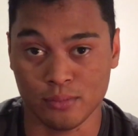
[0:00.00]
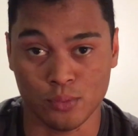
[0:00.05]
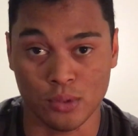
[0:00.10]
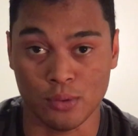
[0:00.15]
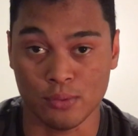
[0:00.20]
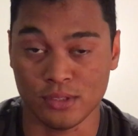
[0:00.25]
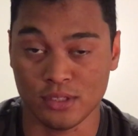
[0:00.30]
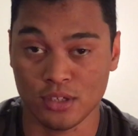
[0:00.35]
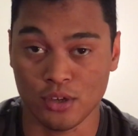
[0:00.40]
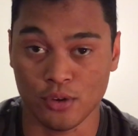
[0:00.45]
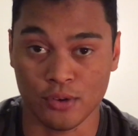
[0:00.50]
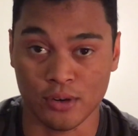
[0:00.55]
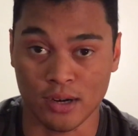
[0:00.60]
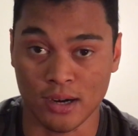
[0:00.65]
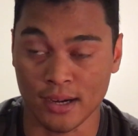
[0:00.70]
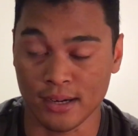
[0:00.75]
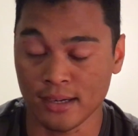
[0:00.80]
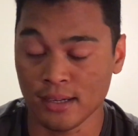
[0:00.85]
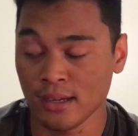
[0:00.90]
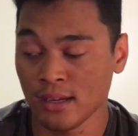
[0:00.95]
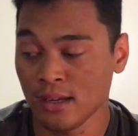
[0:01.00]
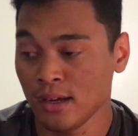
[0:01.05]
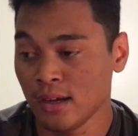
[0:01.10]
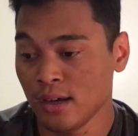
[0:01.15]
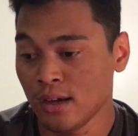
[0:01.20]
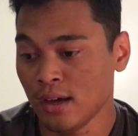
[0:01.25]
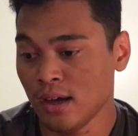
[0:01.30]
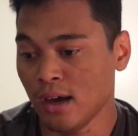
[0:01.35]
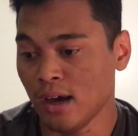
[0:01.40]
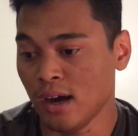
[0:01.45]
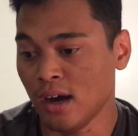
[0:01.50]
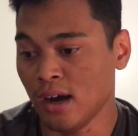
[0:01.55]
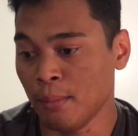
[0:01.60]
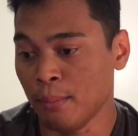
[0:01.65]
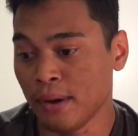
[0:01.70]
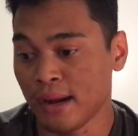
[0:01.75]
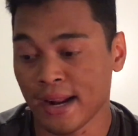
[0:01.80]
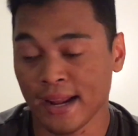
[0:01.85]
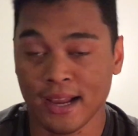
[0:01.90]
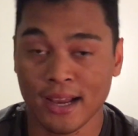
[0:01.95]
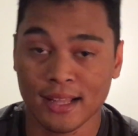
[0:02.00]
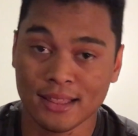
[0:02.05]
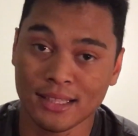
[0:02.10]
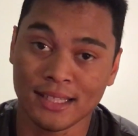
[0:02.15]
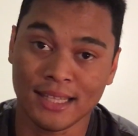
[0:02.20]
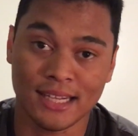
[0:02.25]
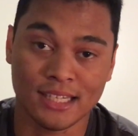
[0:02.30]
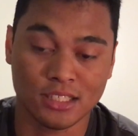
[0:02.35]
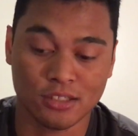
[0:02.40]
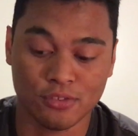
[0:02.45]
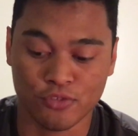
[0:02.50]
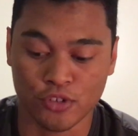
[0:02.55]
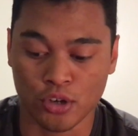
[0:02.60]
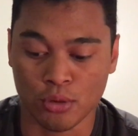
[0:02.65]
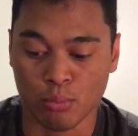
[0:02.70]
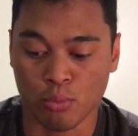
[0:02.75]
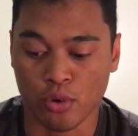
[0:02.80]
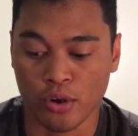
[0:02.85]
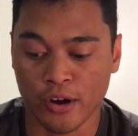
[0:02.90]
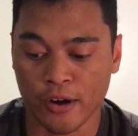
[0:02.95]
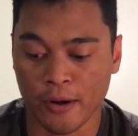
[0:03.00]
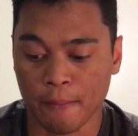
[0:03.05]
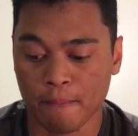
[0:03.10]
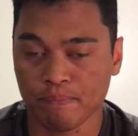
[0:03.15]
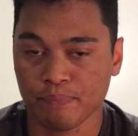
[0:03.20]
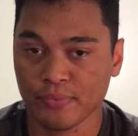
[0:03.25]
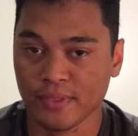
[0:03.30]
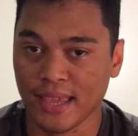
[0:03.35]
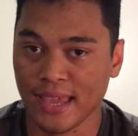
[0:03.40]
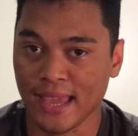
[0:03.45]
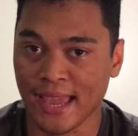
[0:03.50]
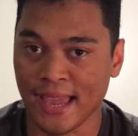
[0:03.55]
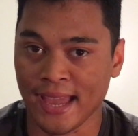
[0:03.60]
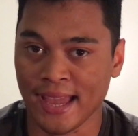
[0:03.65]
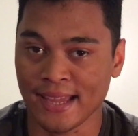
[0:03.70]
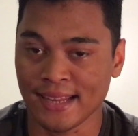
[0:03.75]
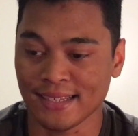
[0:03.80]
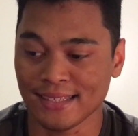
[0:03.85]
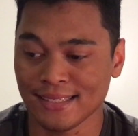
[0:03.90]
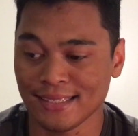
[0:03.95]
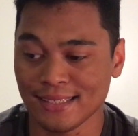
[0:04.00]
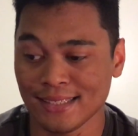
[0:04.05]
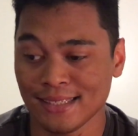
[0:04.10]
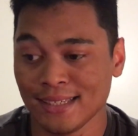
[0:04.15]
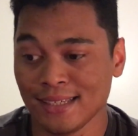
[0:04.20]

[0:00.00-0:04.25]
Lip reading: what was going on. But I got the latest firmware, and